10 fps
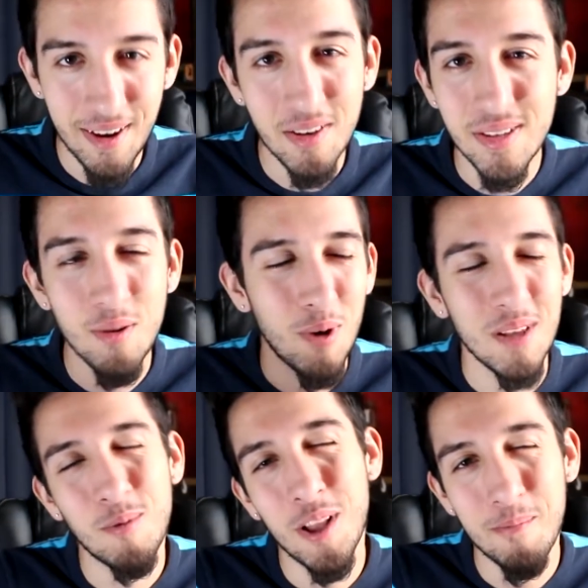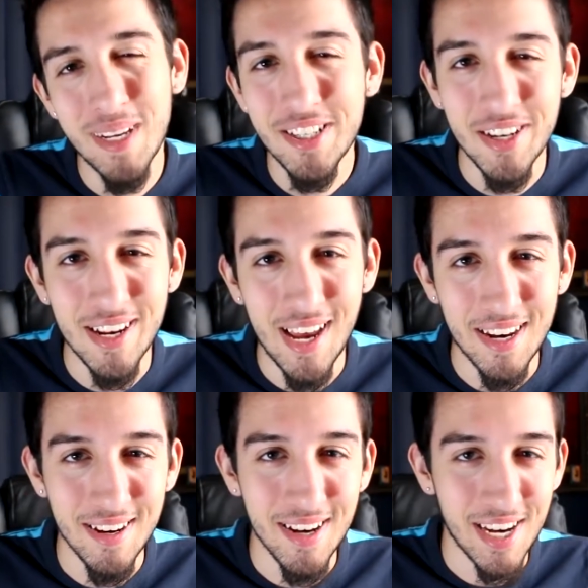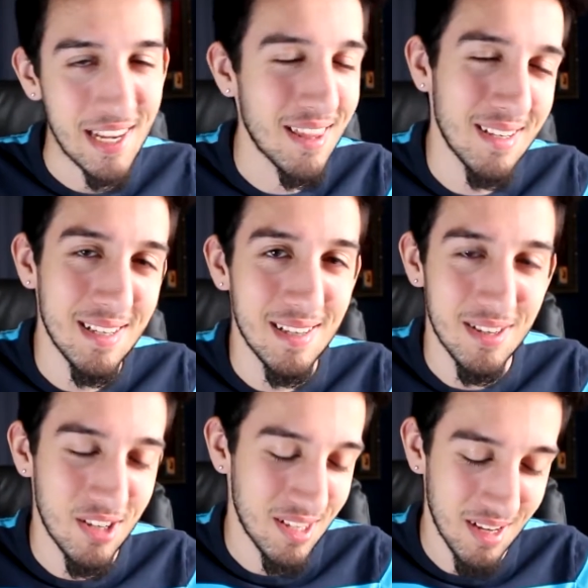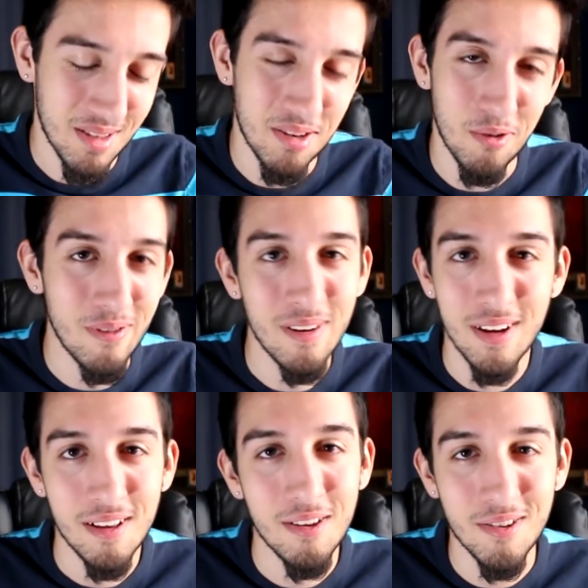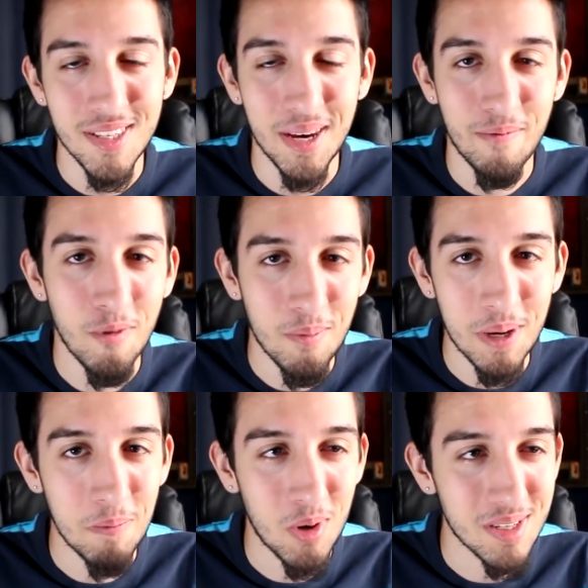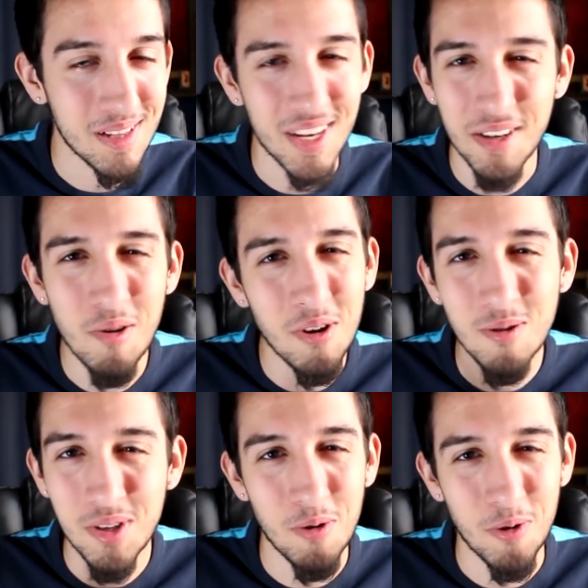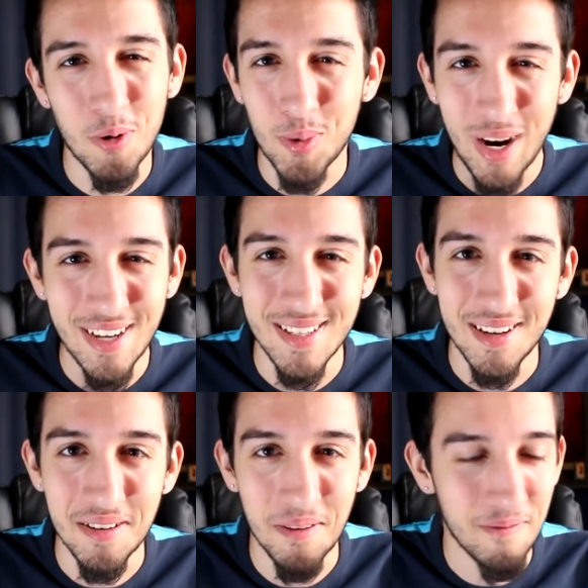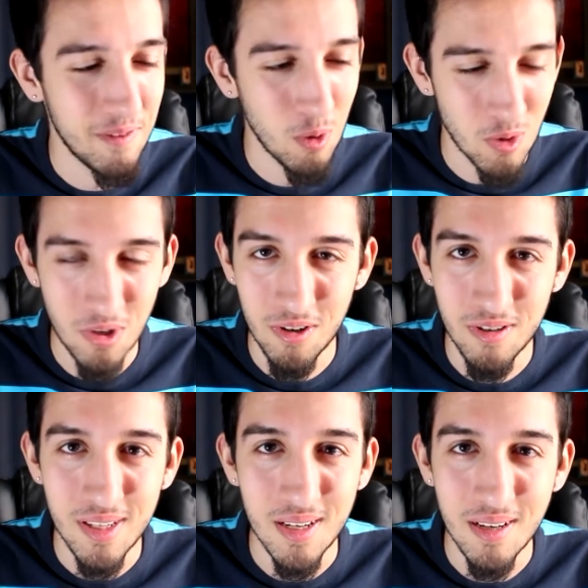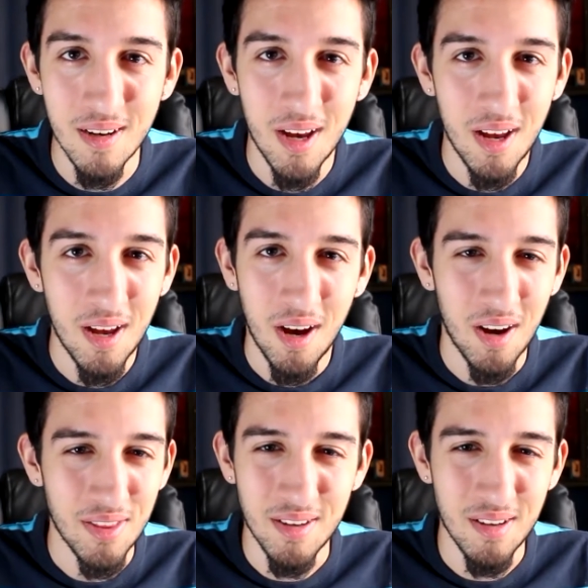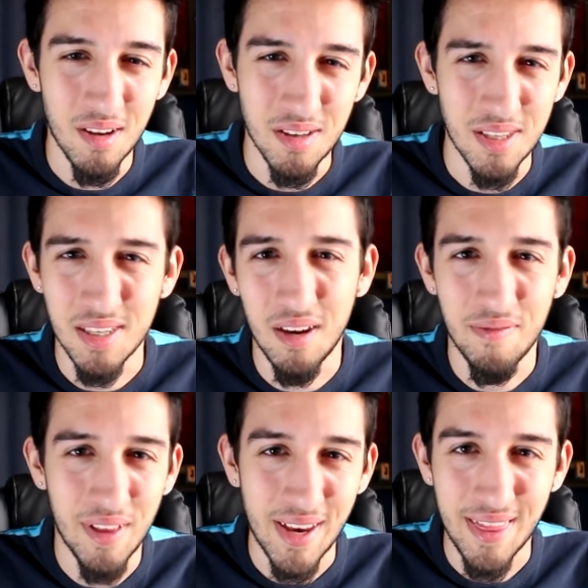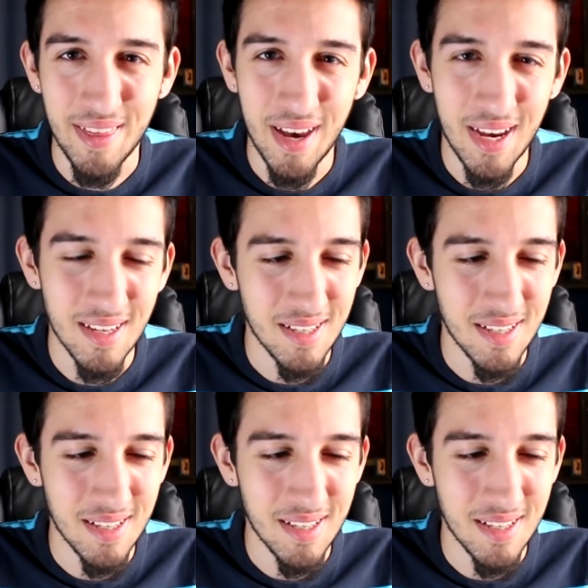And also, while I'm mentioning editing, this is just a little tip from me personally. Don't go so crazy on the filters and on the stuff like that.